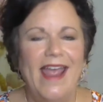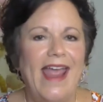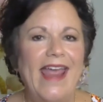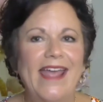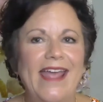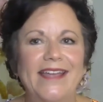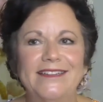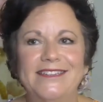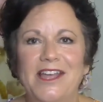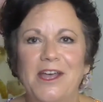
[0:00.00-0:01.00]

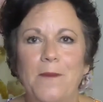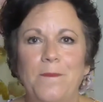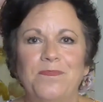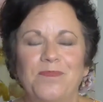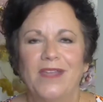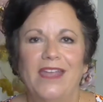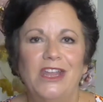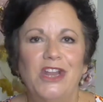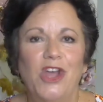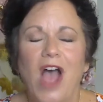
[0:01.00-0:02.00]
And, um,
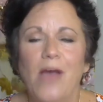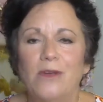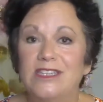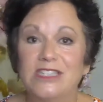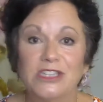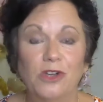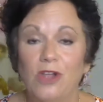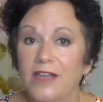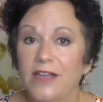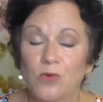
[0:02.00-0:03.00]
you know, I was still
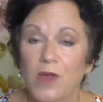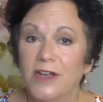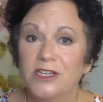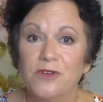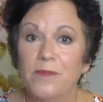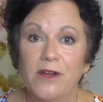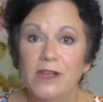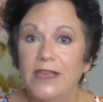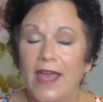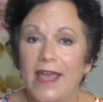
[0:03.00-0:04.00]
a director in Mary
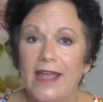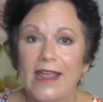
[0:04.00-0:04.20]
Kay.